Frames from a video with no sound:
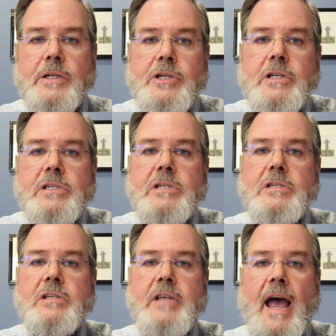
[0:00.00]

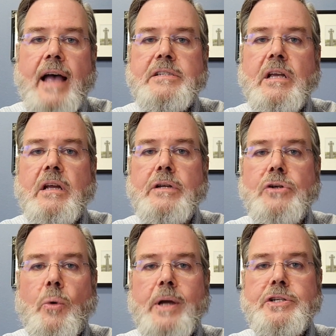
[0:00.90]
Jesus is asking
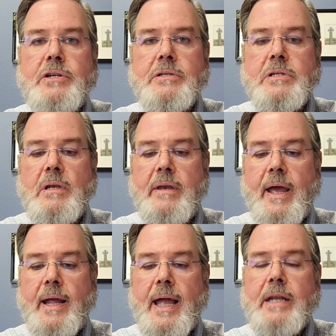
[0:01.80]
us questions
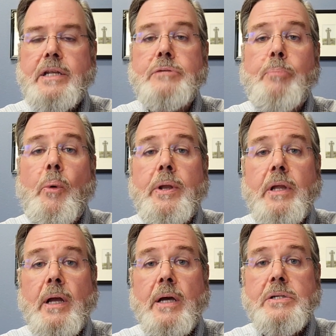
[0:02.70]
today, and he's
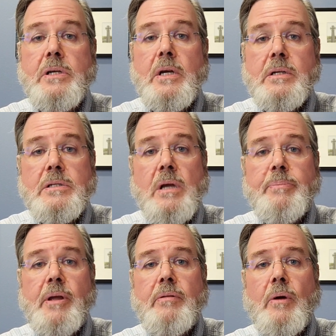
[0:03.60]
pointing us to
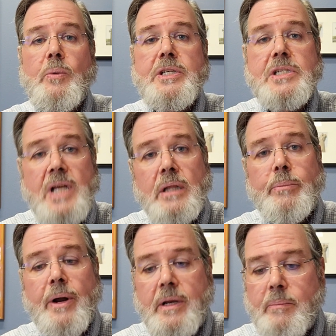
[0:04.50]
something that we
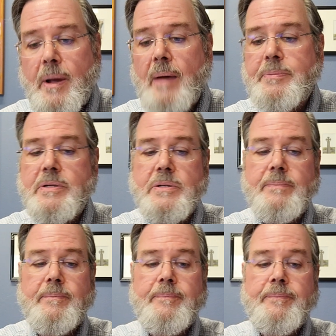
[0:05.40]
celebrate in baptism